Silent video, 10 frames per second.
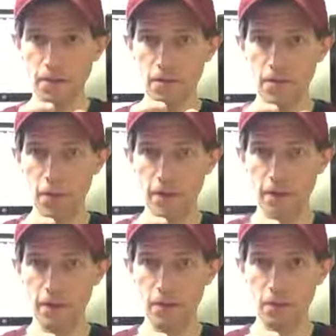for
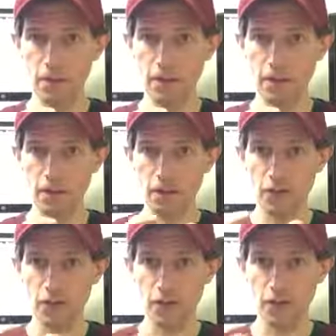the S protein. They should
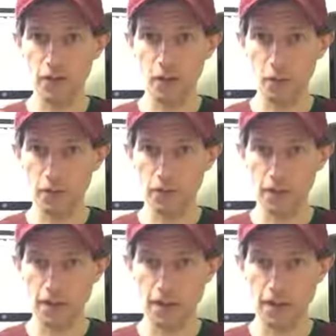have looked at the whole
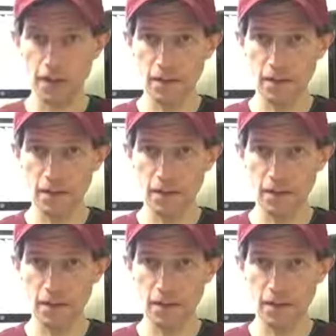thing